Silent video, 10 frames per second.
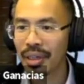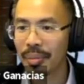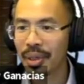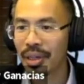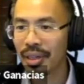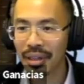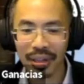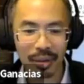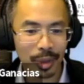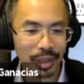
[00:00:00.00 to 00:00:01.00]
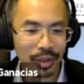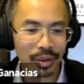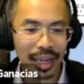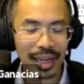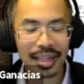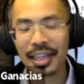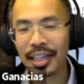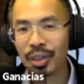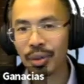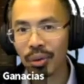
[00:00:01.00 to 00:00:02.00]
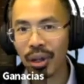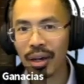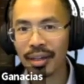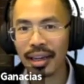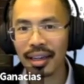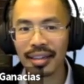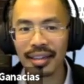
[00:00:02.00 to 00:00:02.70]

I'm gonna turn the annotation tool on again,